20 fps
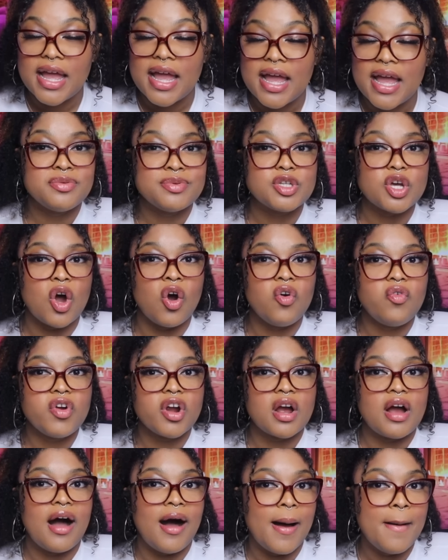she was
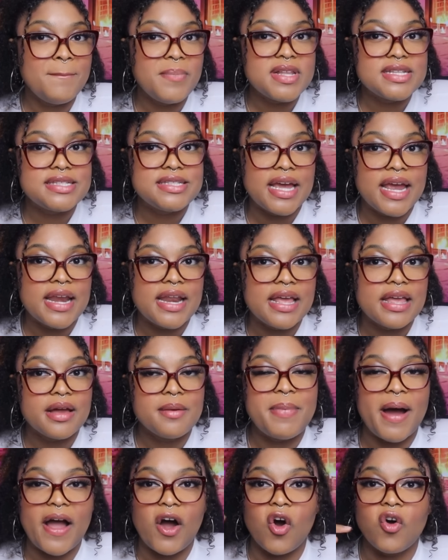
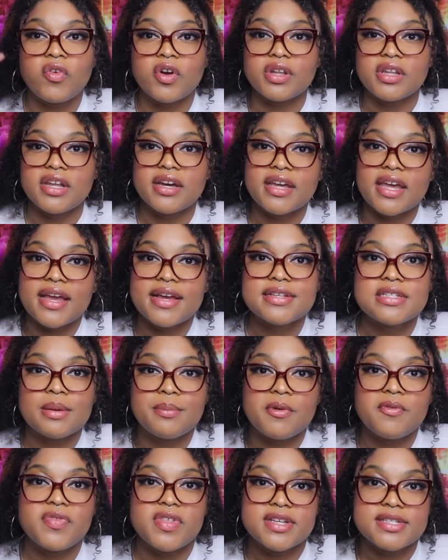overcompensating by overlooking
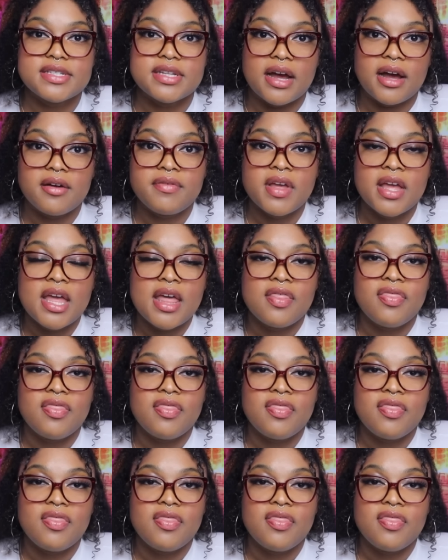some of the stuff